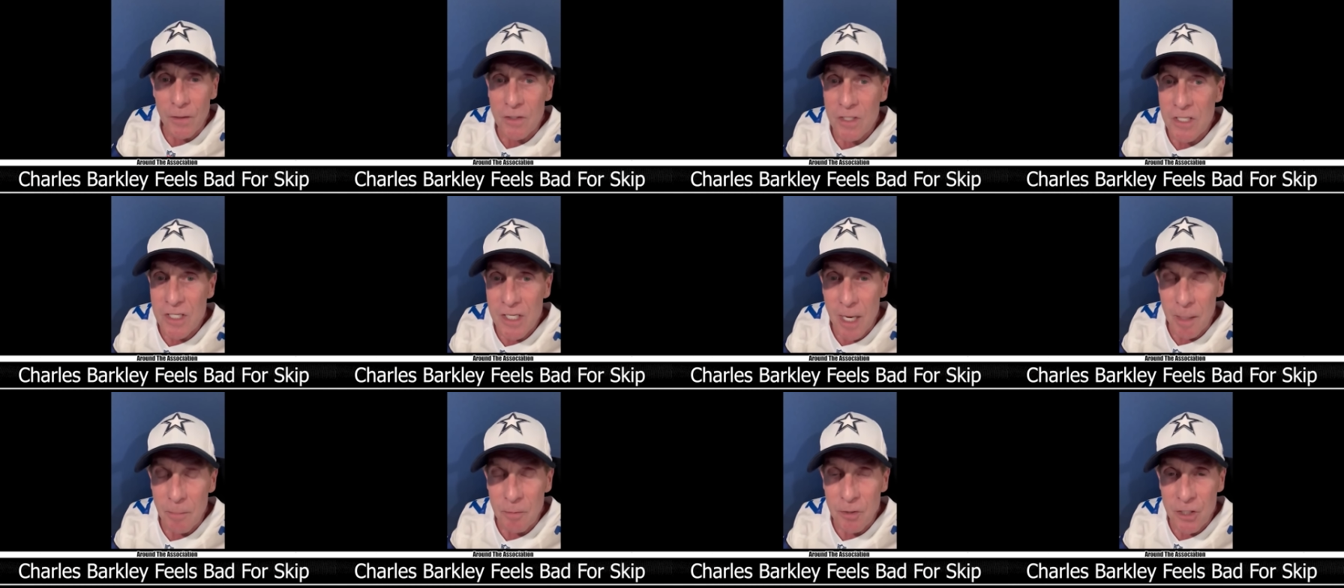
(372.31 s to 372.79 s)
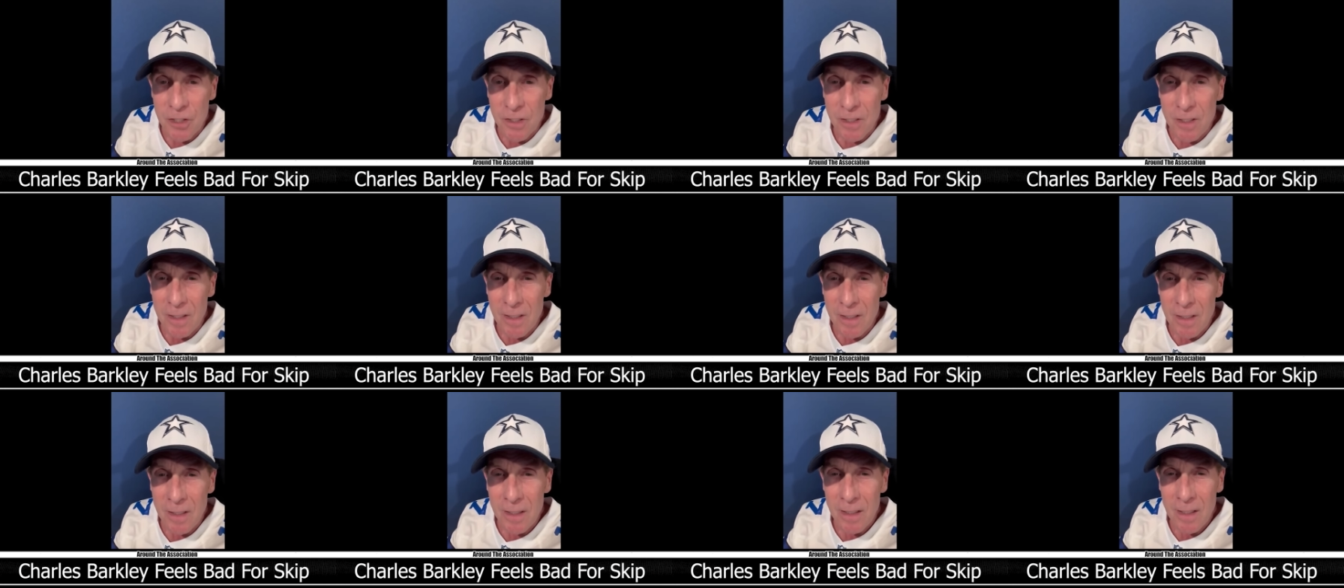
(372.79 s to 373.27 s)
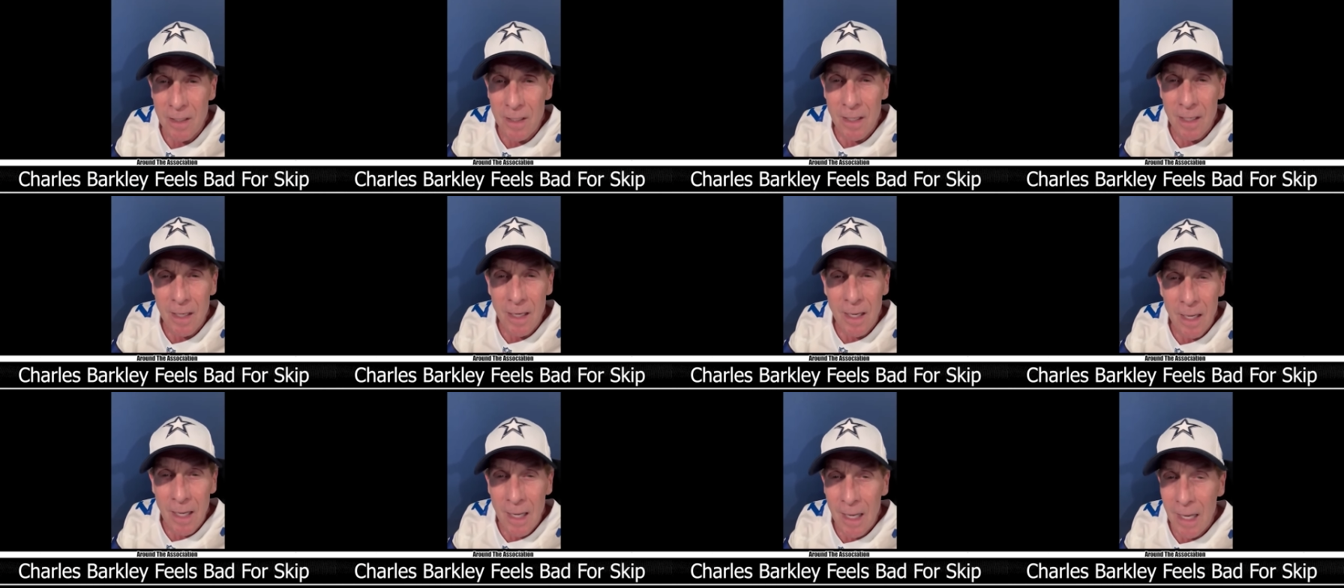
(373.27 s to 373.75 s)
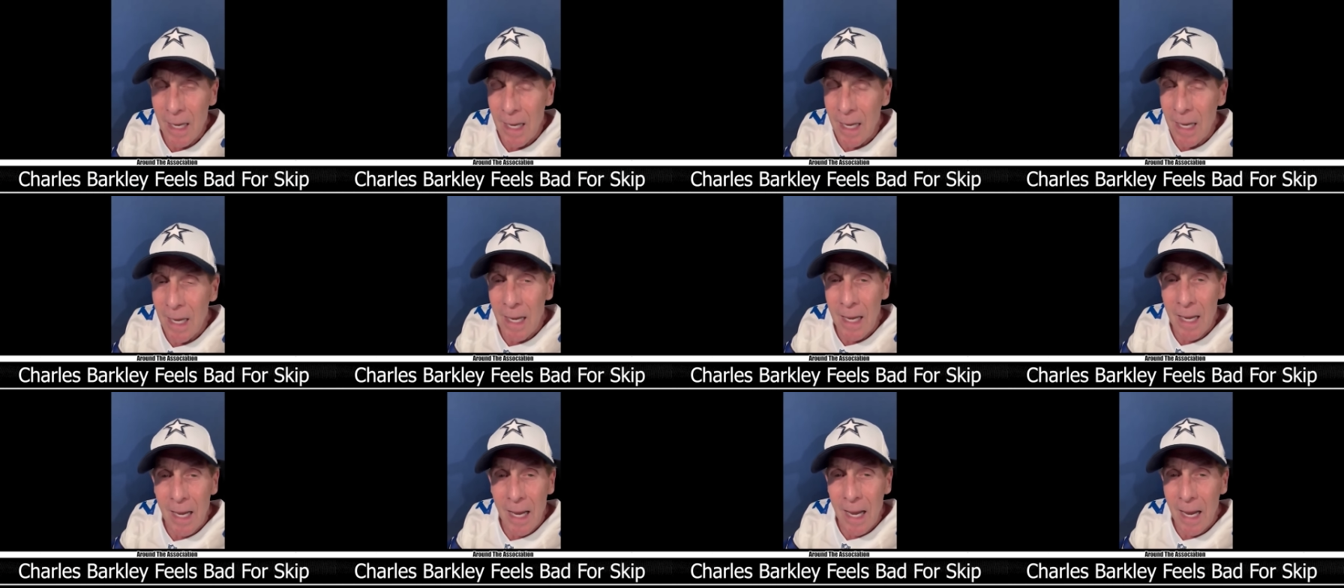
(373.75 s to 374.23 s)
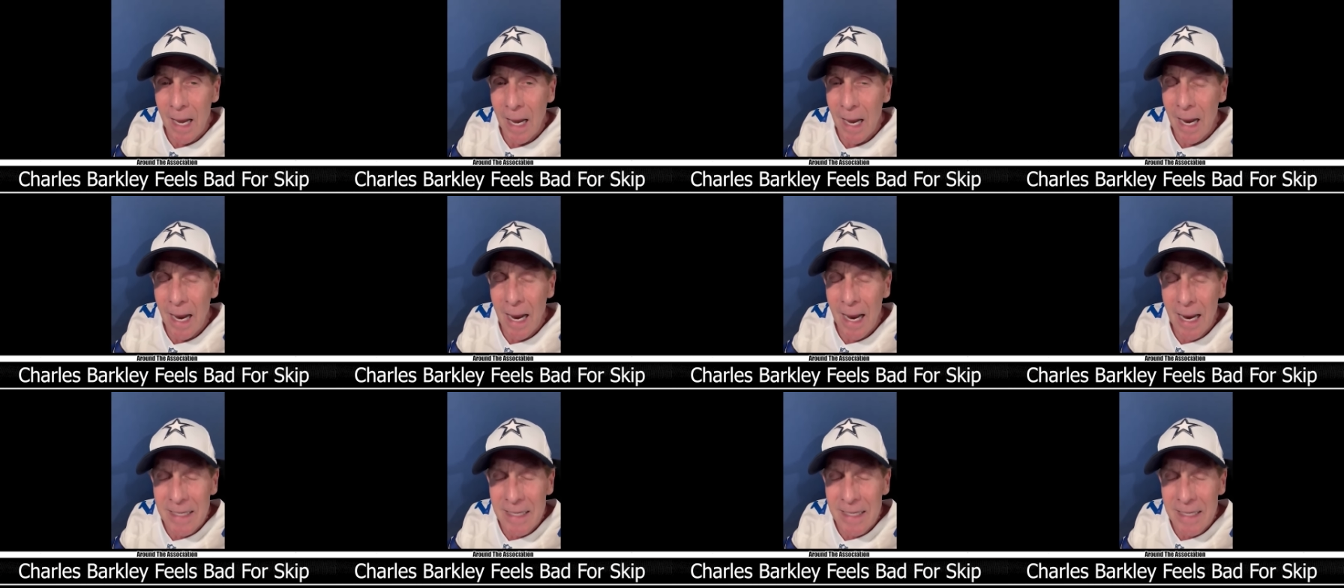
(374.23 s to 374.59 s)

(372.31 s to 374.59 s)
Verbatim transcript: they don't think it's fair to them to portray,